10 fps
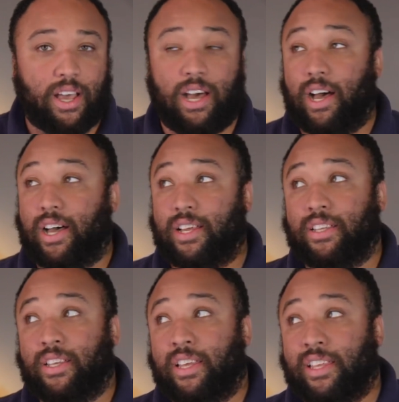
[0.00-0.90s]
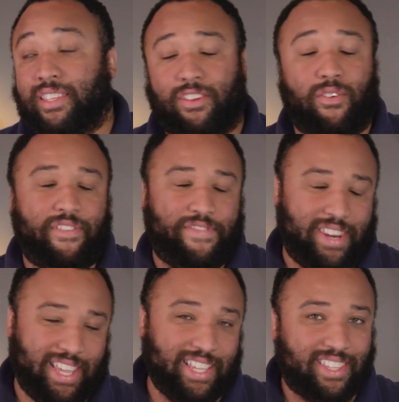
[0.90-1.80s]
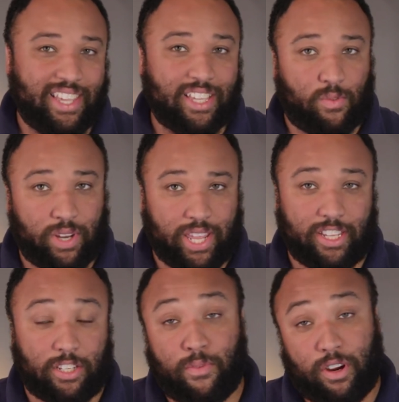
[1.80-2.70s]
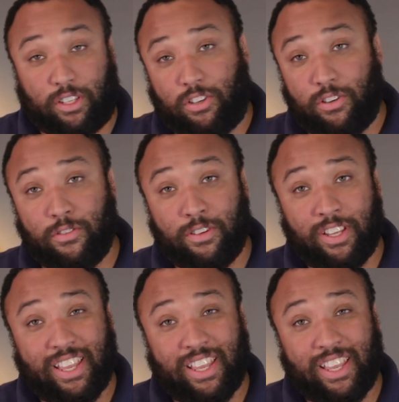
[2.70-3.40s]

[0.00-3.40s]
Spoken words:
So if it is the S1H Mark II,